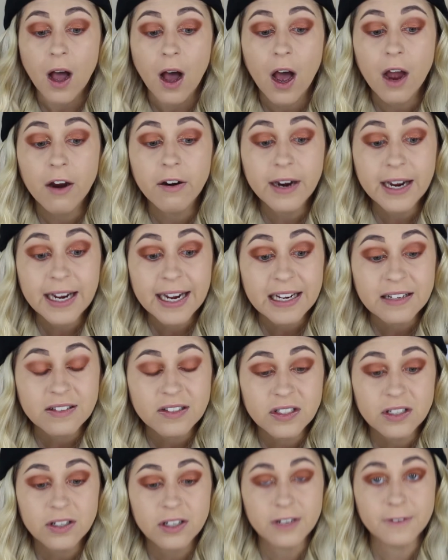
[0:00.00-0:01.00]
Alright,
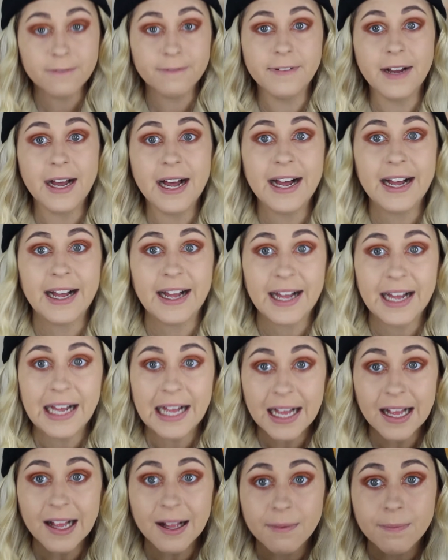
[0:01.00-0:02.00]
so
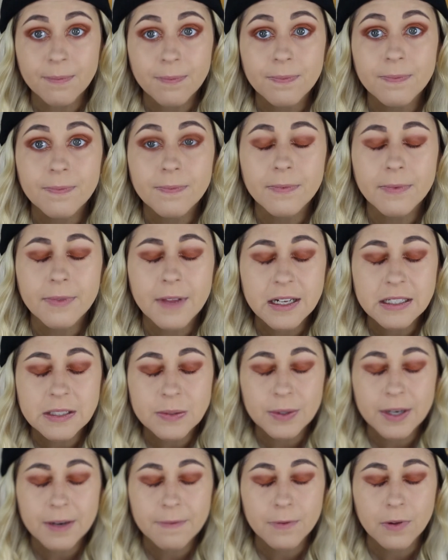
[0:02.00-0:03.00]
far
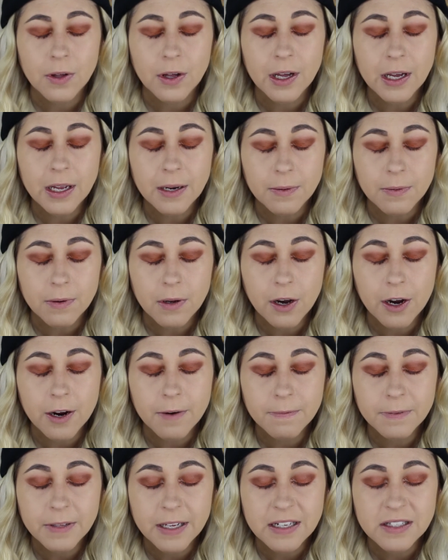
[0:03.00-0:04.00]
that's what I've got.
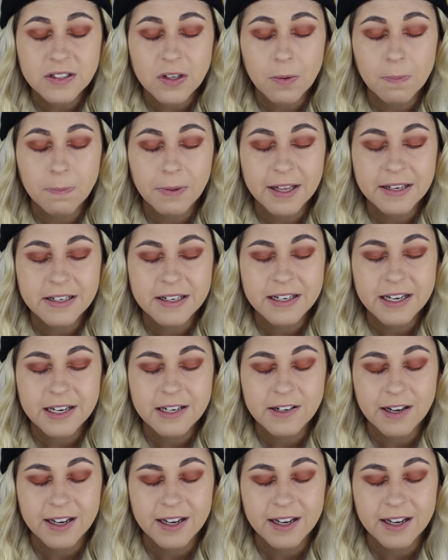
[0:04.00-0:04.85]
Hopefully it's all blended in